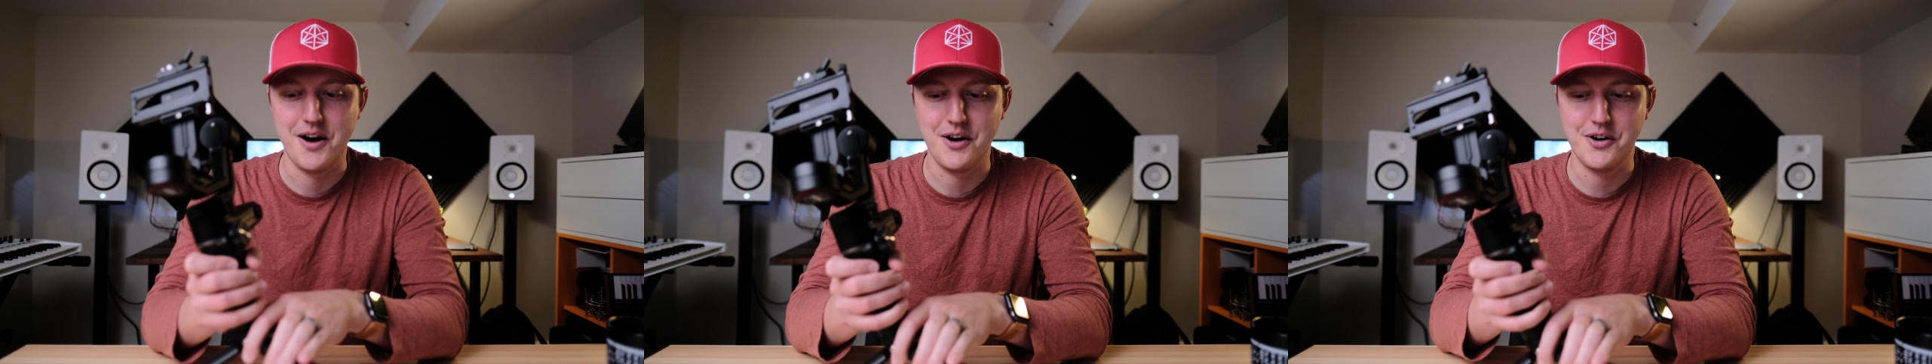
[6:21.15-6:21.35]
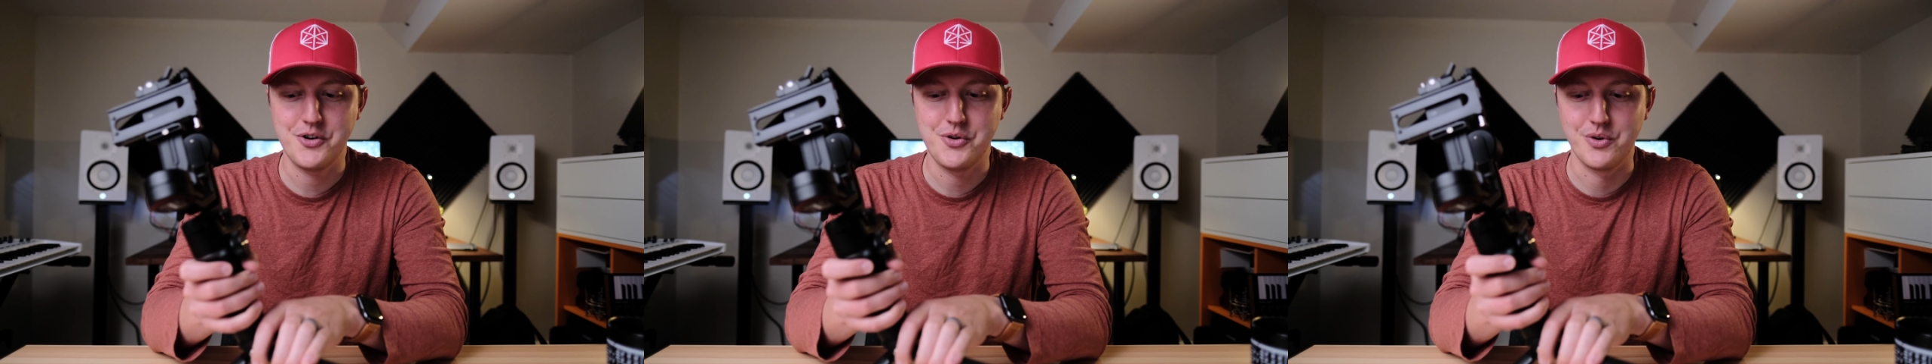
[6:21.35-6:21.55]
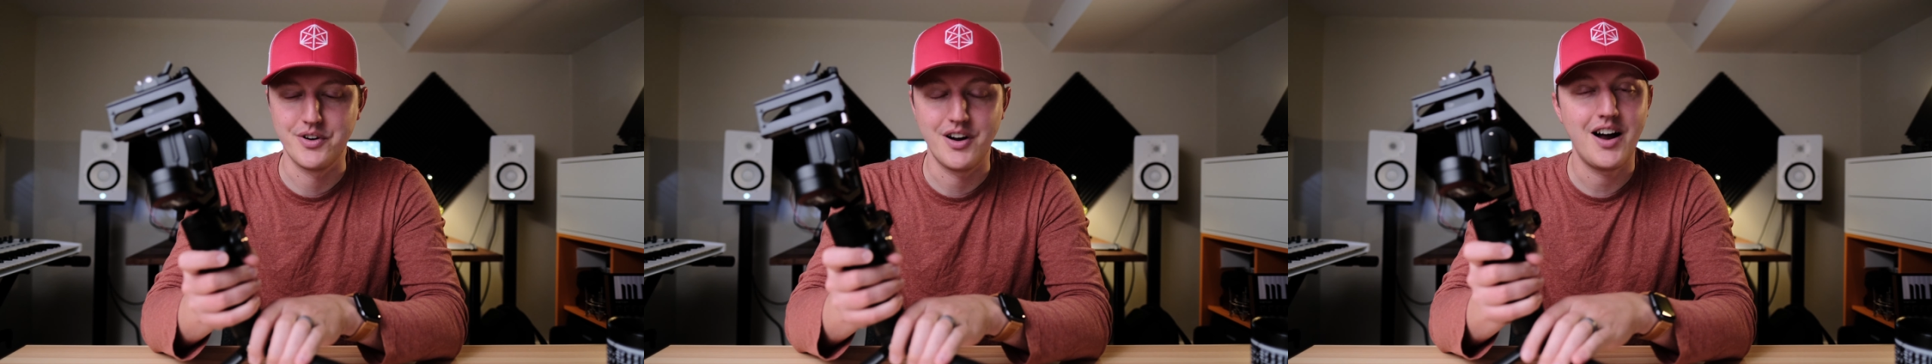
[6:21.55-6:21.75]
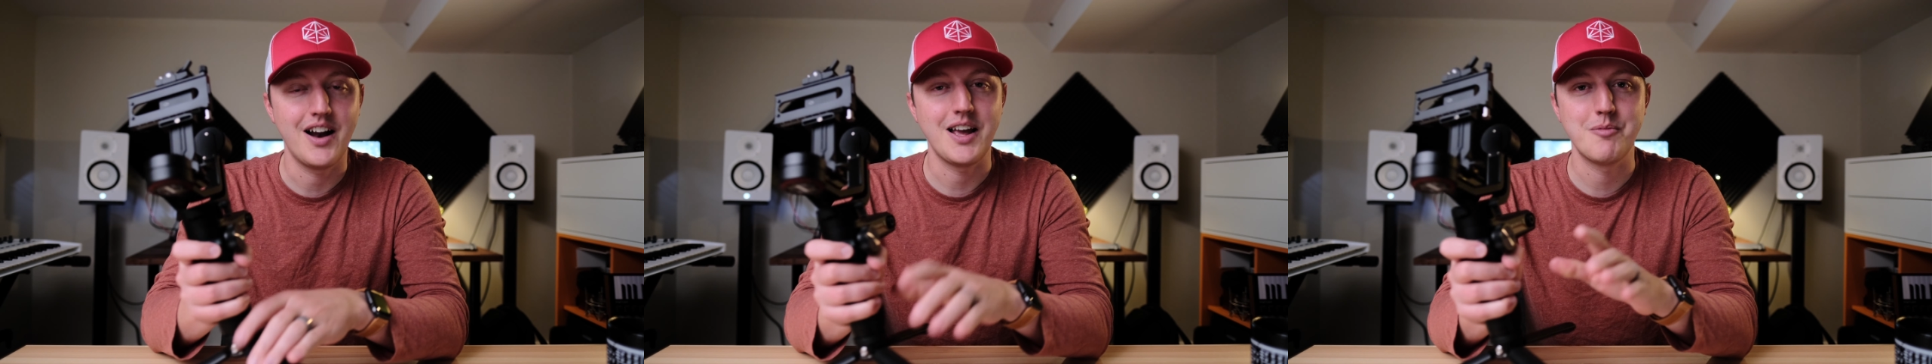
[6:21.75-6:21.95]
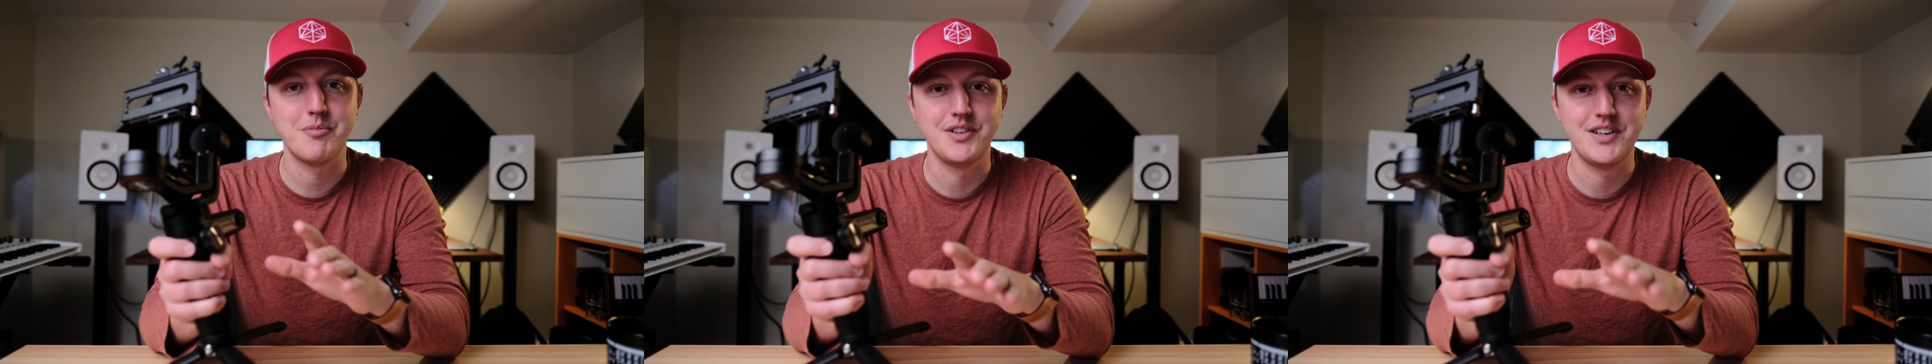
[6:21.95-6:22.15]
who are not
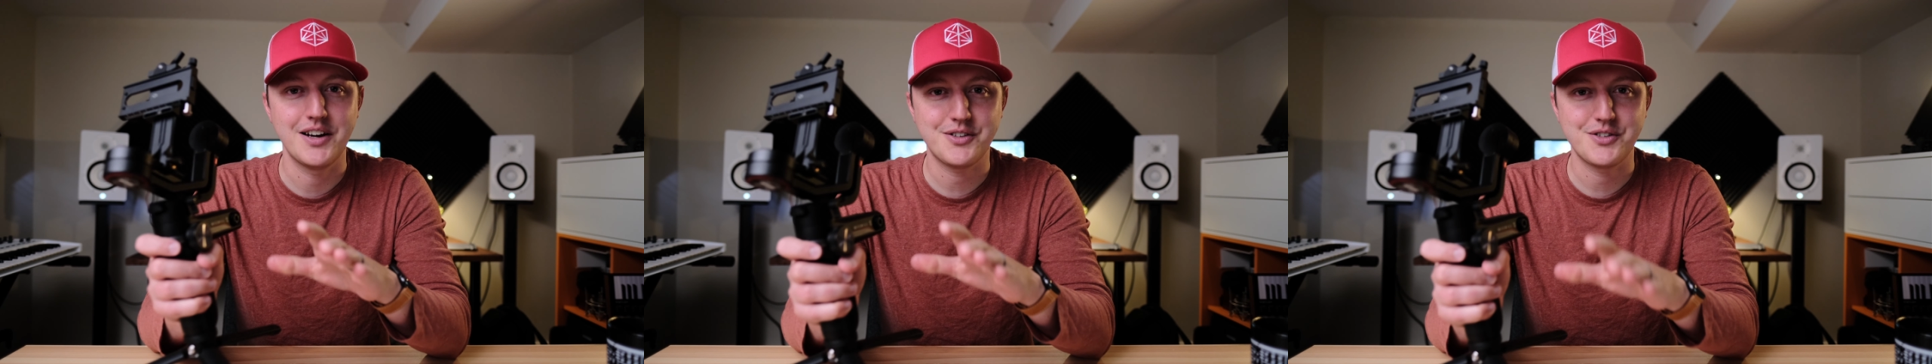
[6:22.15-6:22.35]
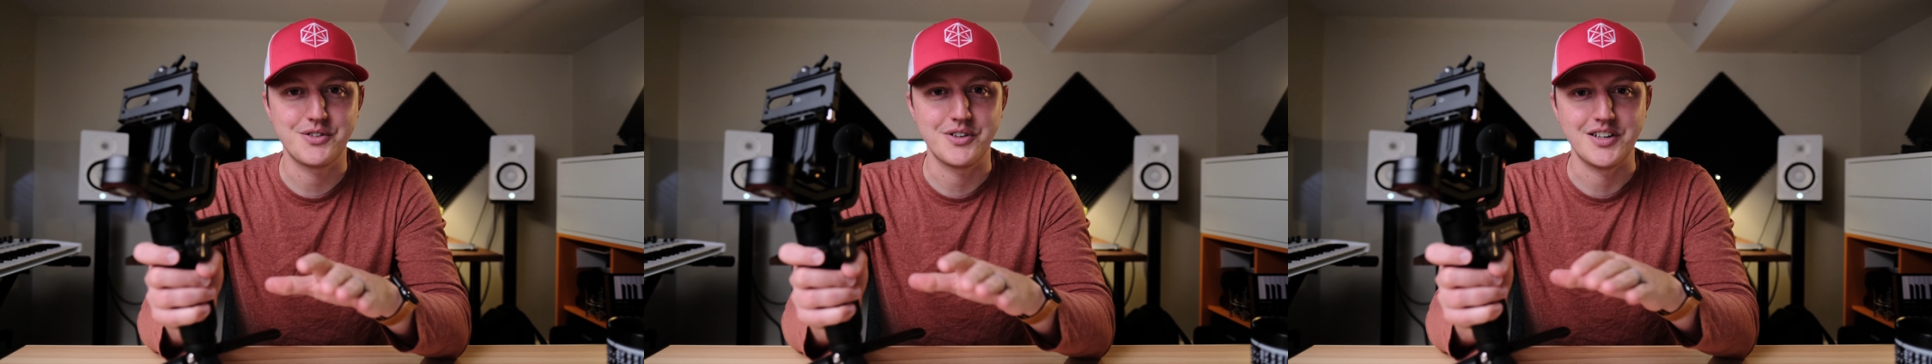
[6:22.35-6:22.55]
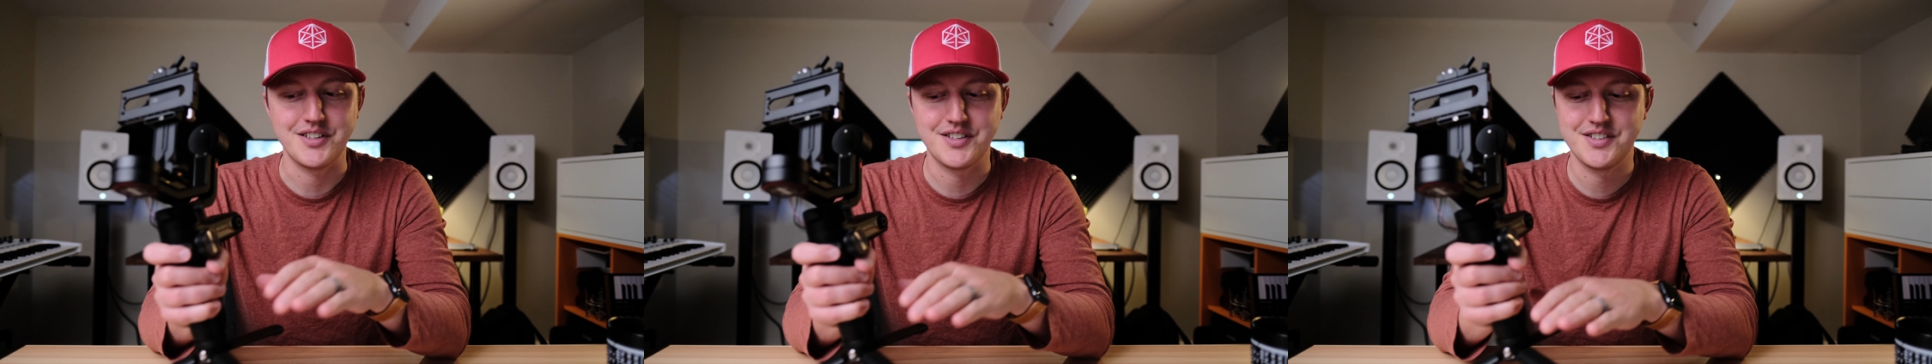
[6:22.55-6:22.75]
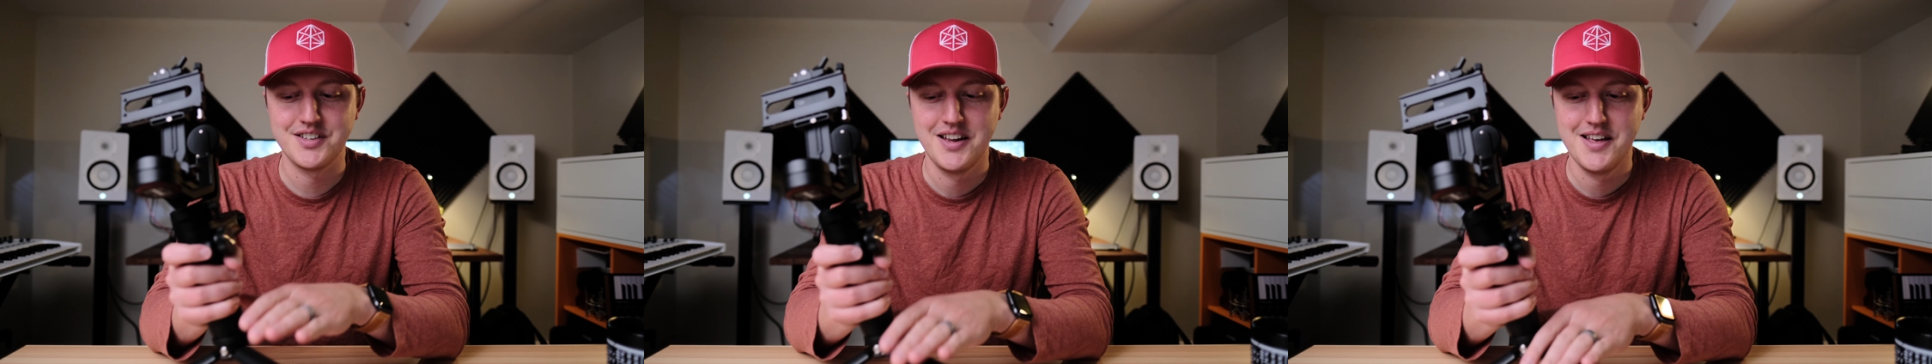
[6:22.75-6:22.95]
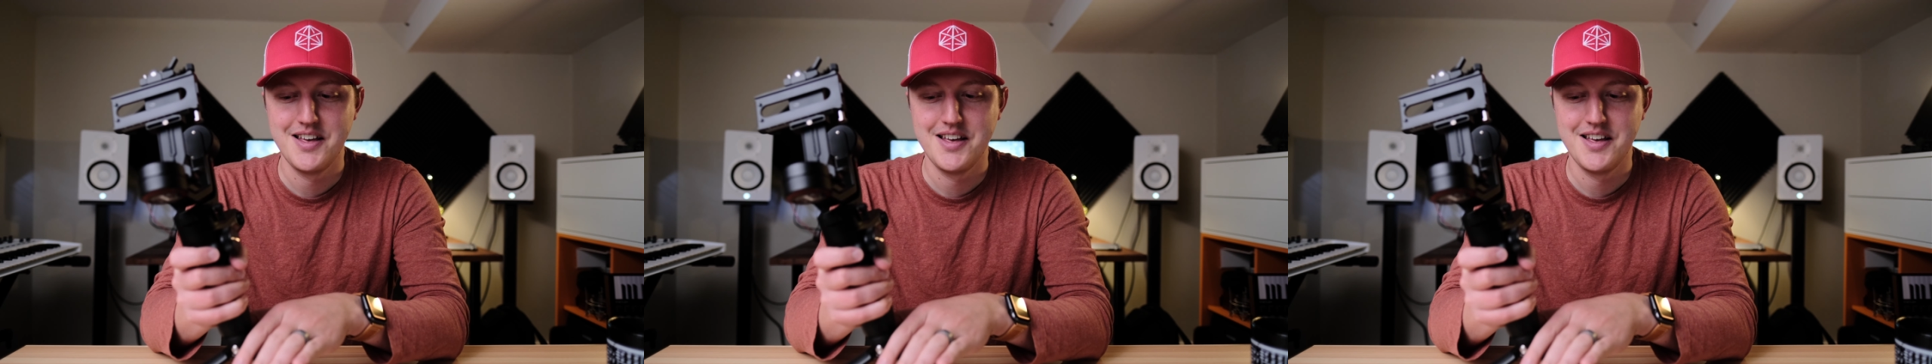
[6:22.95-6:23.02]
ambidextrous,